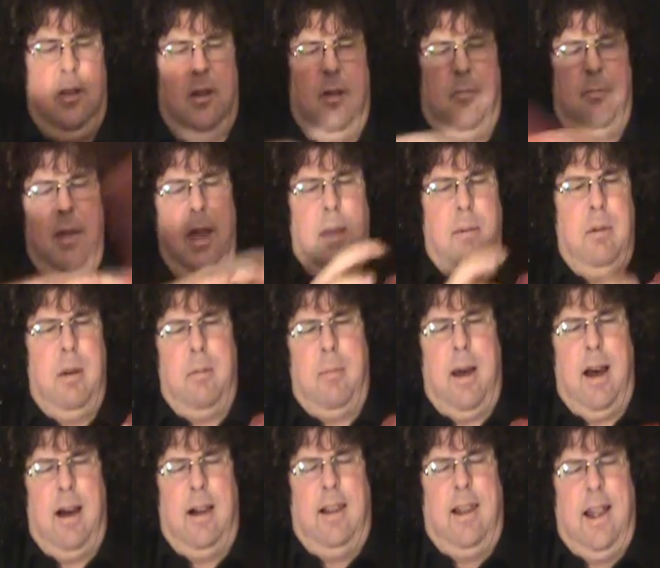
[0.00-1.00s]
Maybe
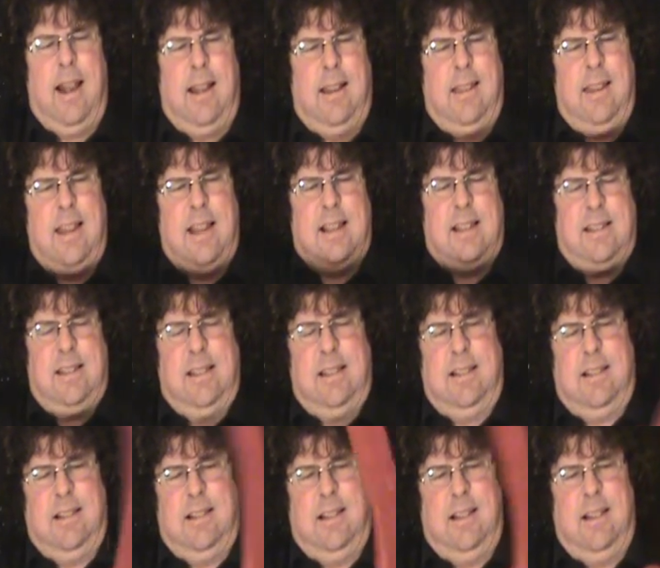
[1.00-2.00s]
about like this.
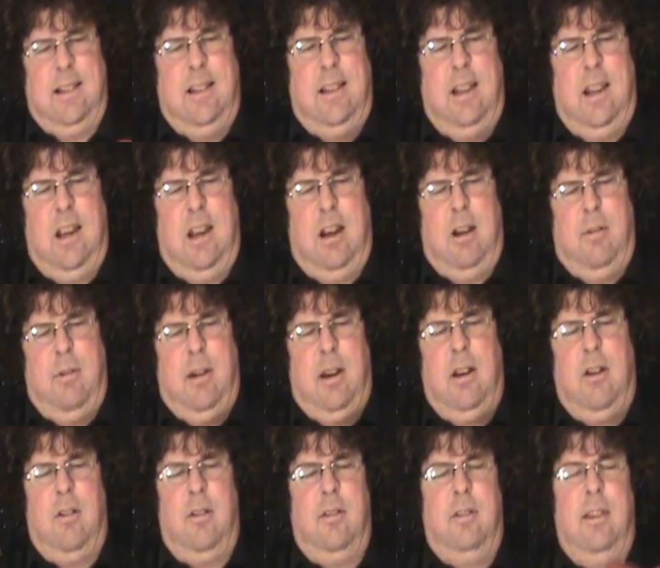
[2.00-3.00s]
There we go.
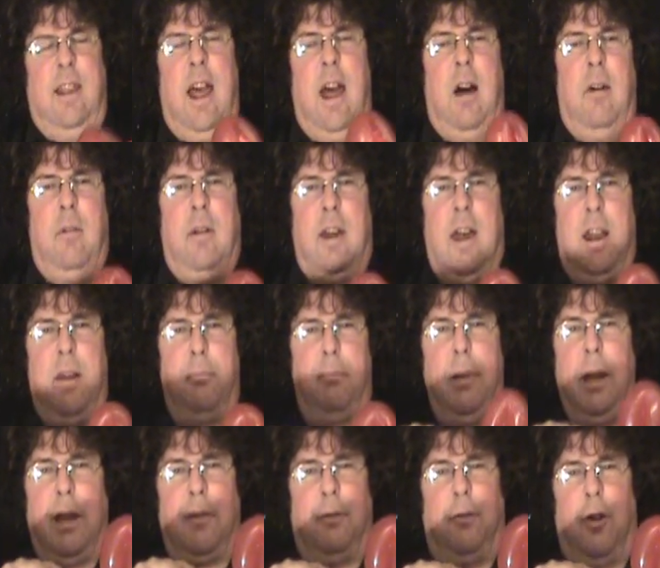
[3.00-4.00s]
Now we got a
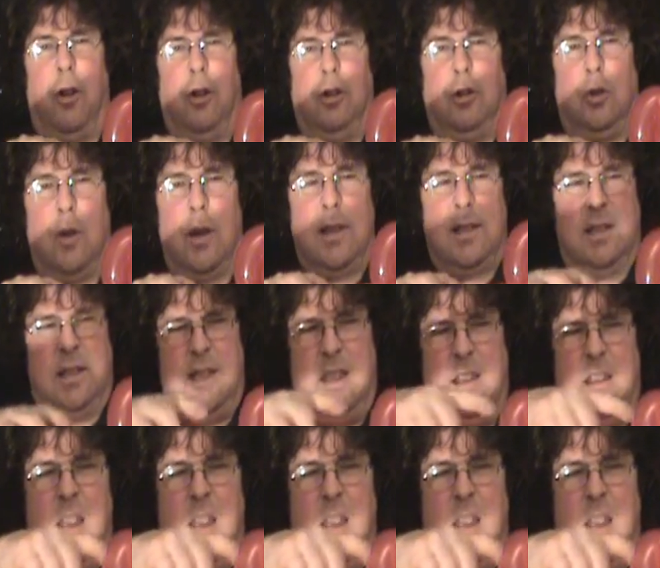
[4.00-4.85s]
big fold twist. See,